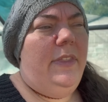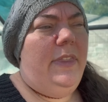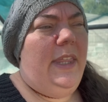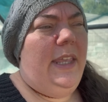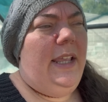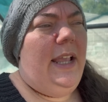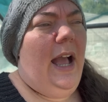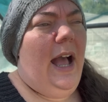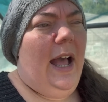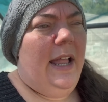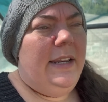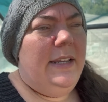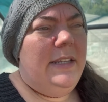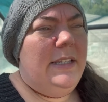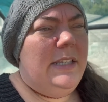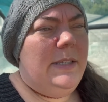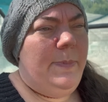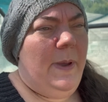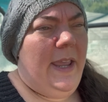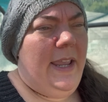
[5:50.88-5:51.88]
the garden
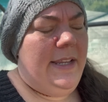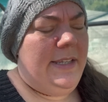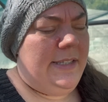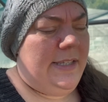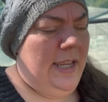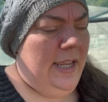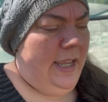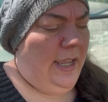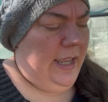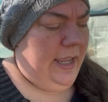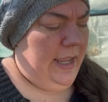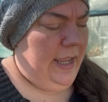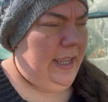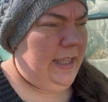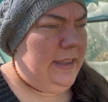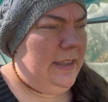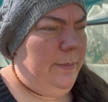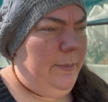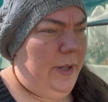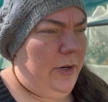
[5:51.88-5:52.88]
space
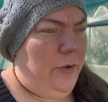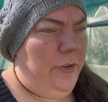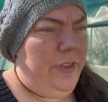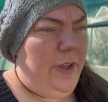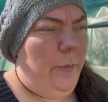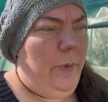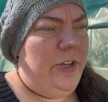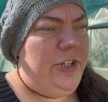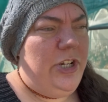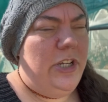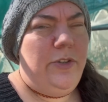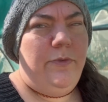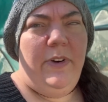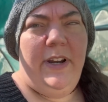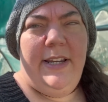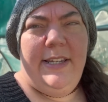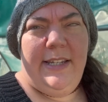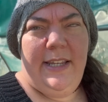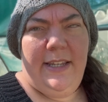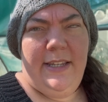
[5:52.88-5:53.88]
in the middle that we just
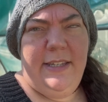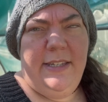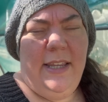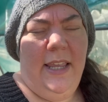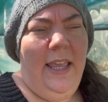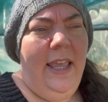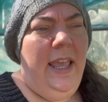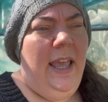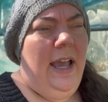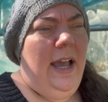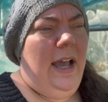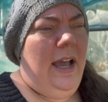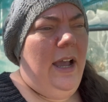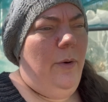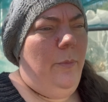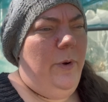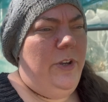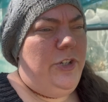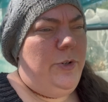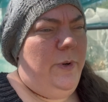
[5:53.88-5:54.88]
redid,
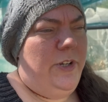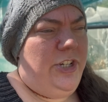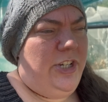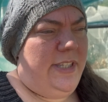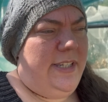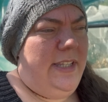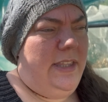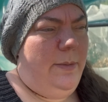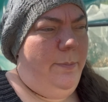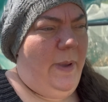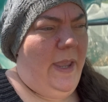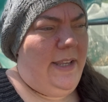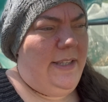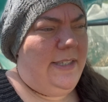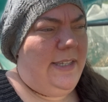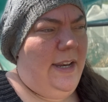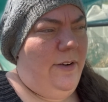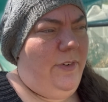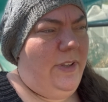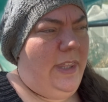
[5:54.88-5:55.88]
which we just did the beds
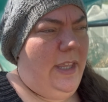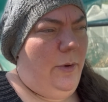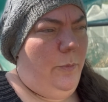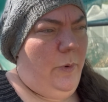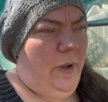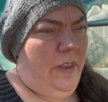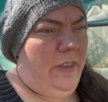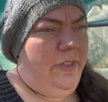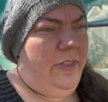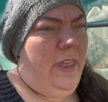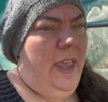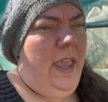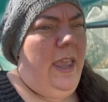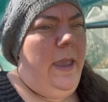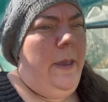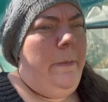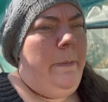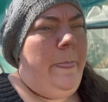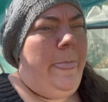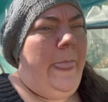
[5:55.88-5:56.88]
and everything with,
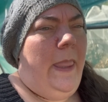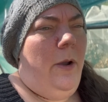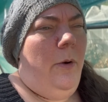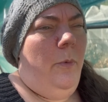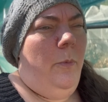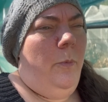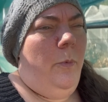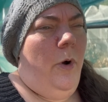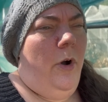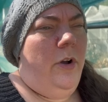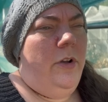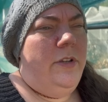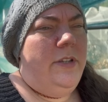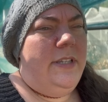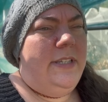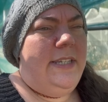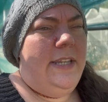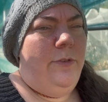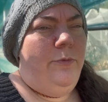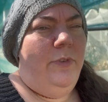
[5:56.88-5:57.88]

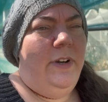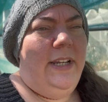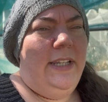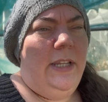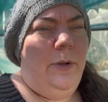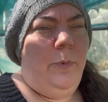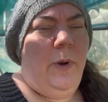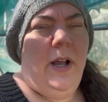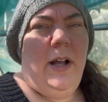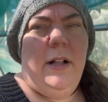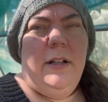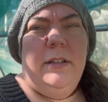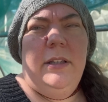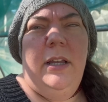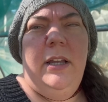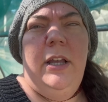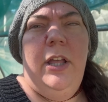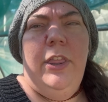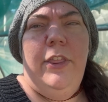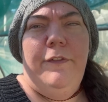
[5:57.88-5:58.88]
did really well
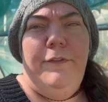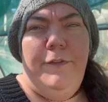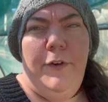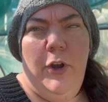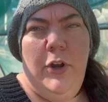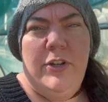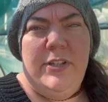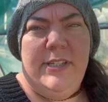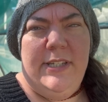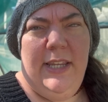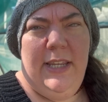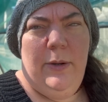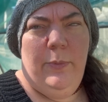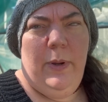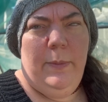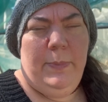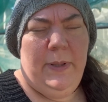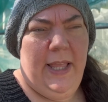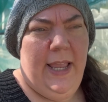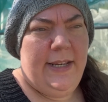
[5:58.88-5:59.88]
the first year
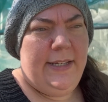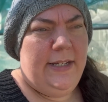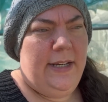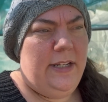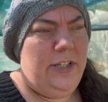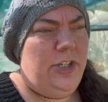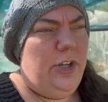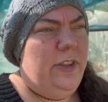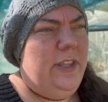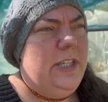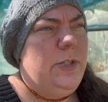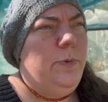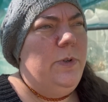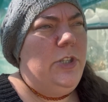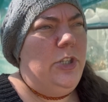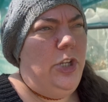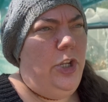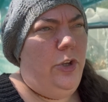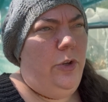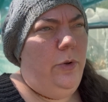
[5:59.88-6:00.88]
we planted it. So this was
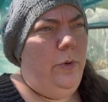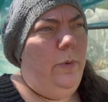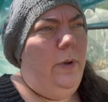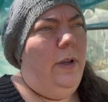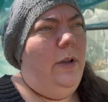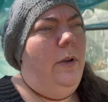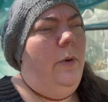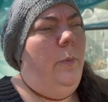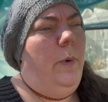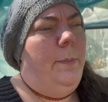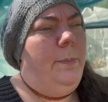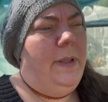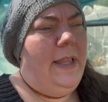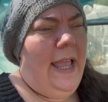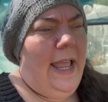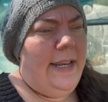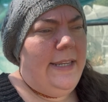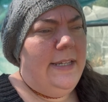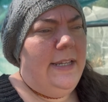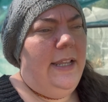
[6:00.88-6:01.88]
new. We
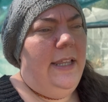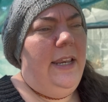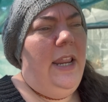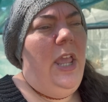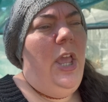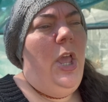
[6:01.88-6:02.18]
planted it.